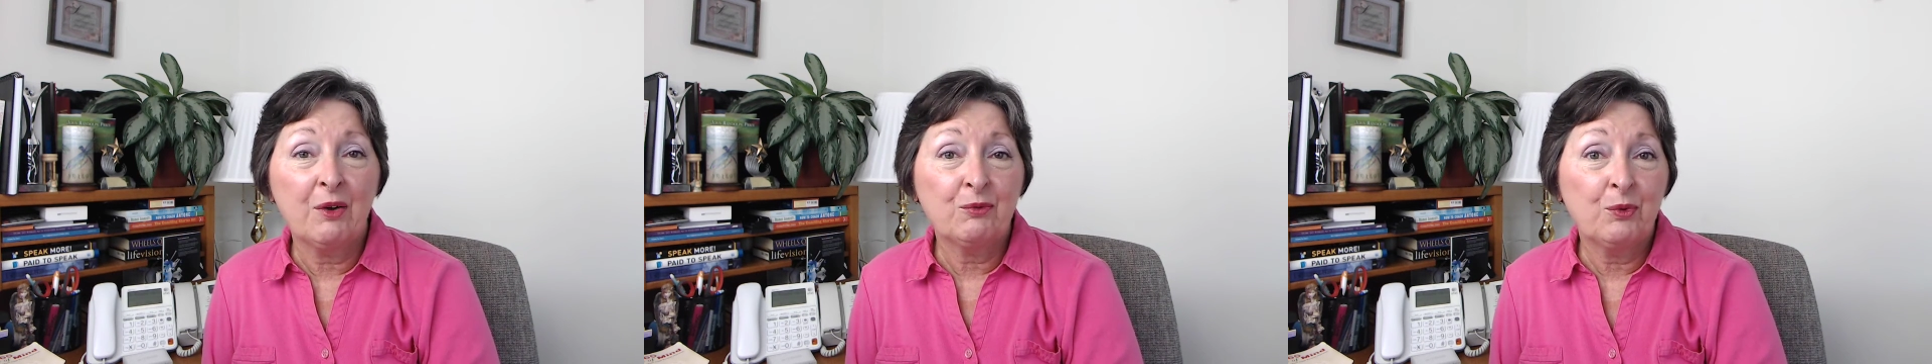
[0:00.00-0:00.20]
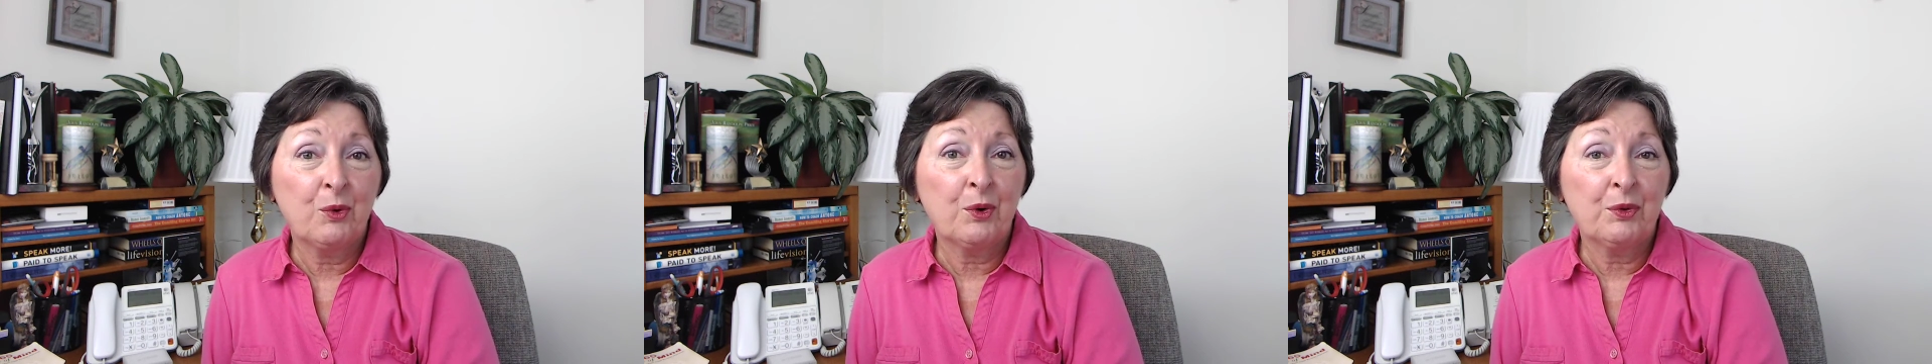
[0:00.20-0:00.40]

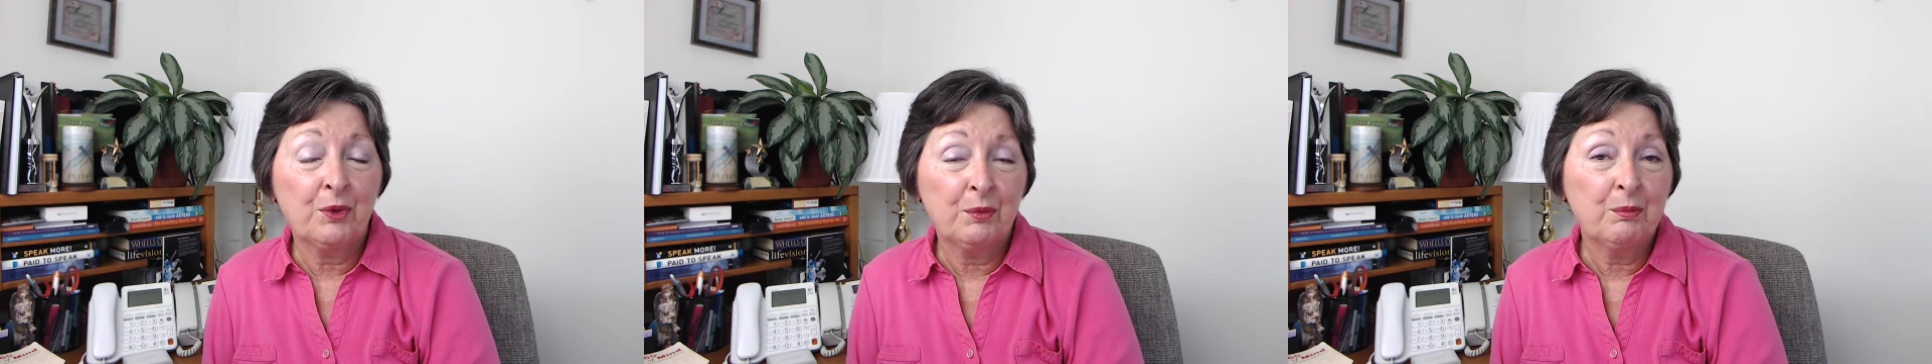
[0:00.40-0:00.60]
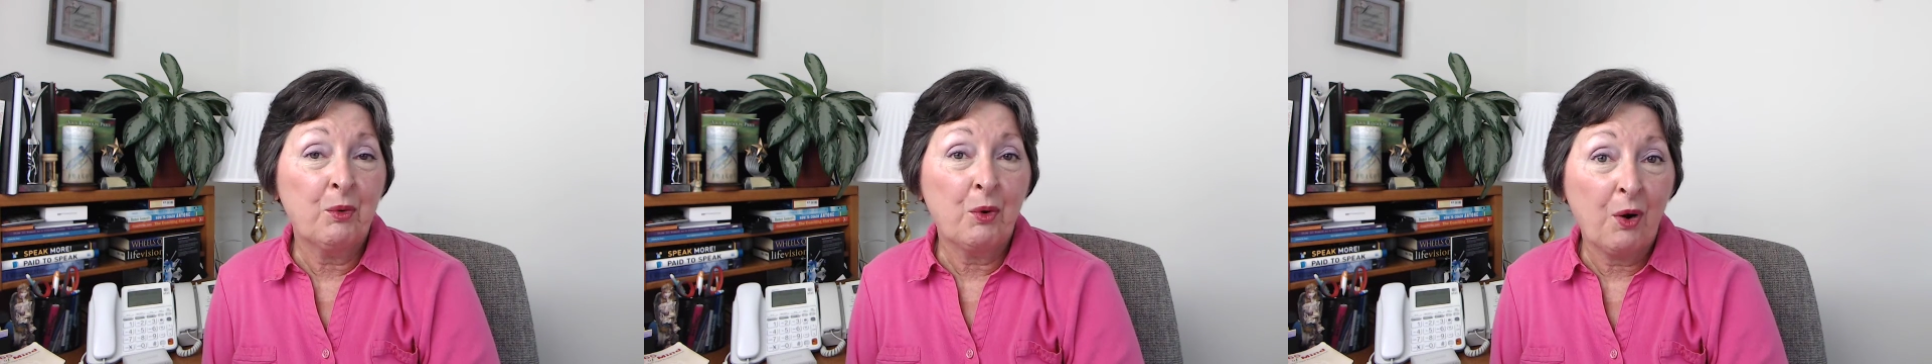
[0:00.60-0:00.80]
for them
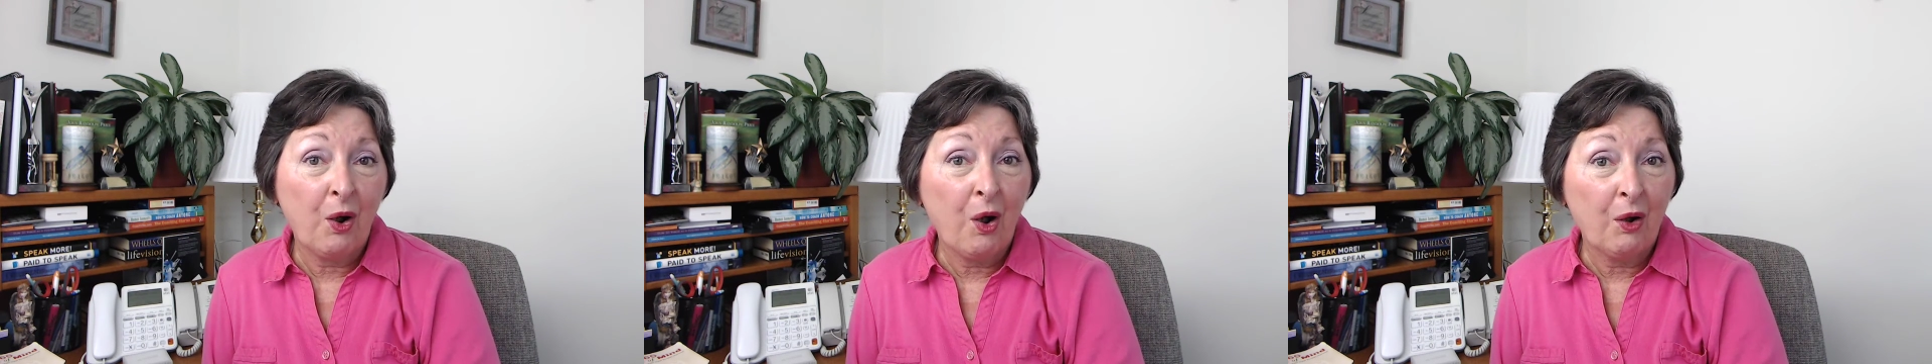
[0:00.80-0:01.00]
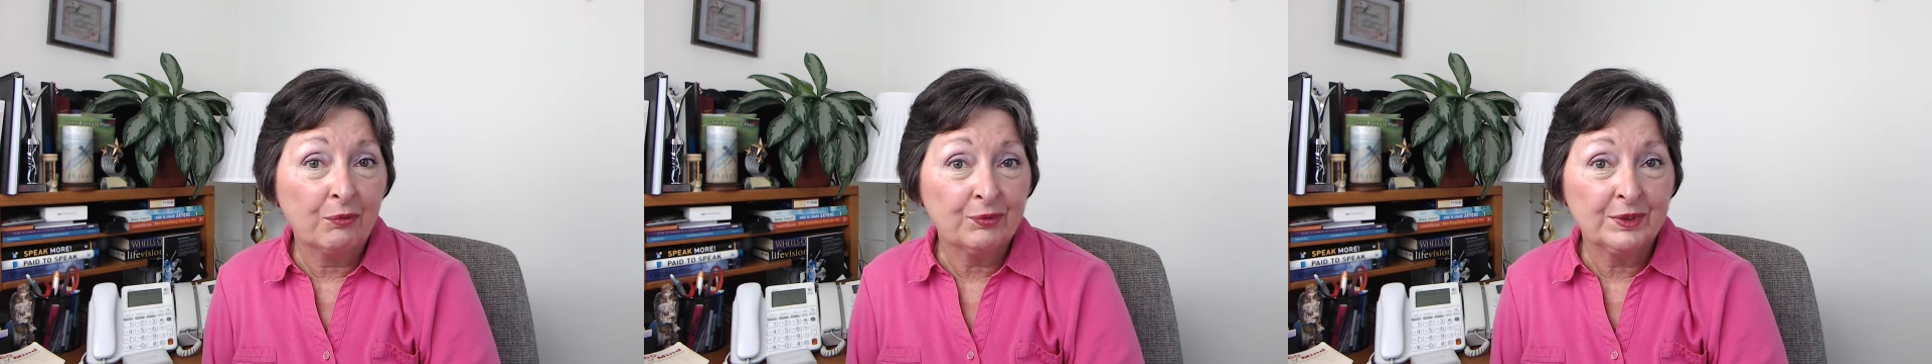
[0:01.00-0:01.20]
more
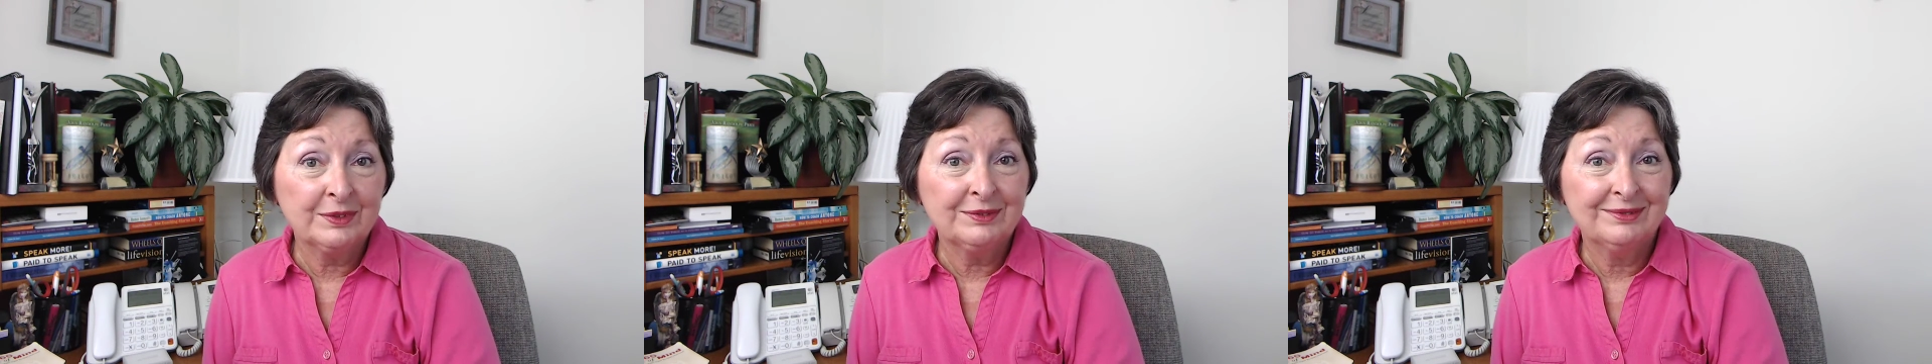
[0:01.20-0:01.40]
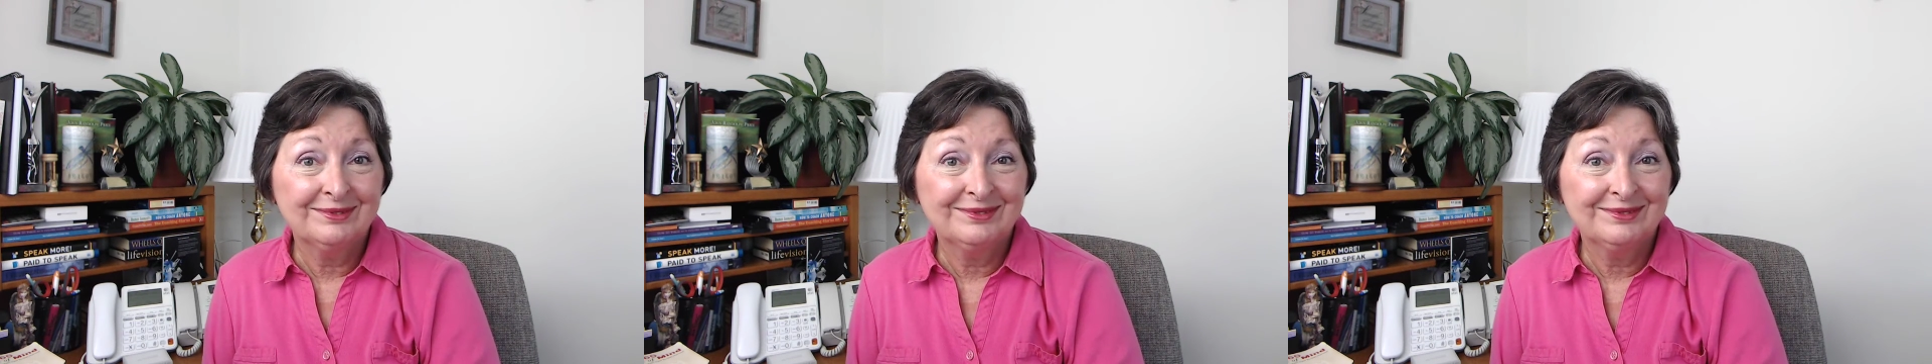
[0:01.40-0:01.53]
often,